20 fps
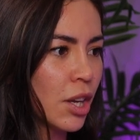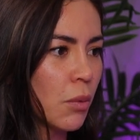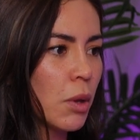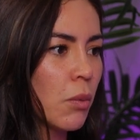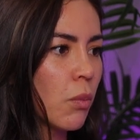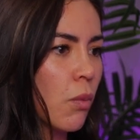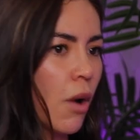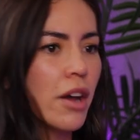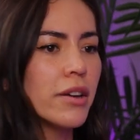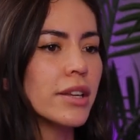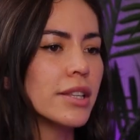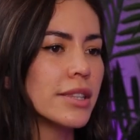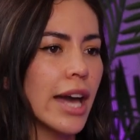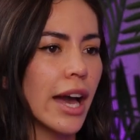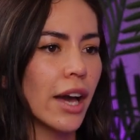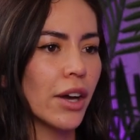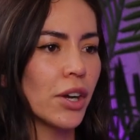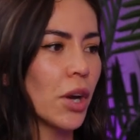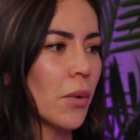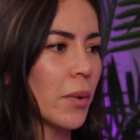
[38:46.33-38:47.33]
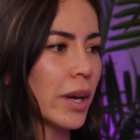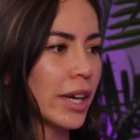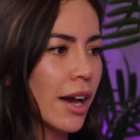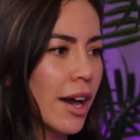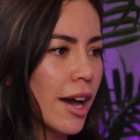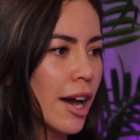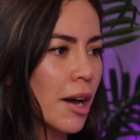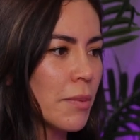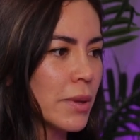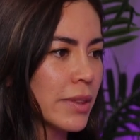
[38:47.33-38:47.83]
We wanted that growing
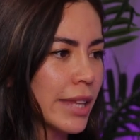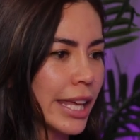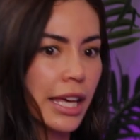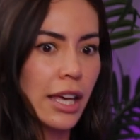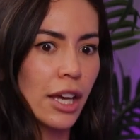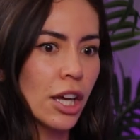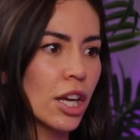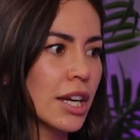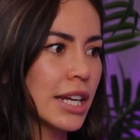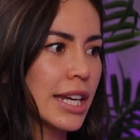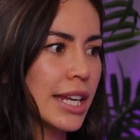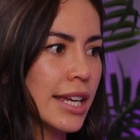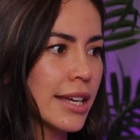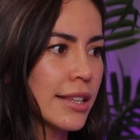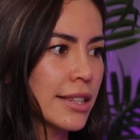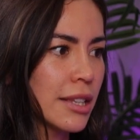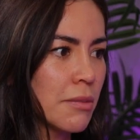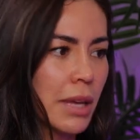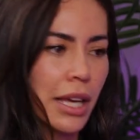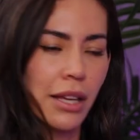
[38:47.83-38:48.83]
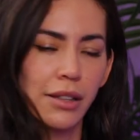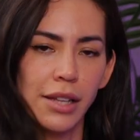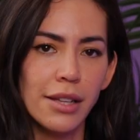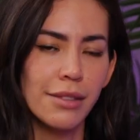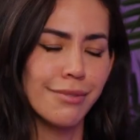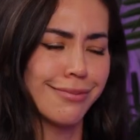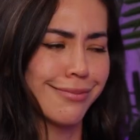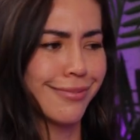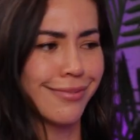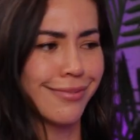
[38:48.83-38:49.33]
up. And like, here it is. I'm like, not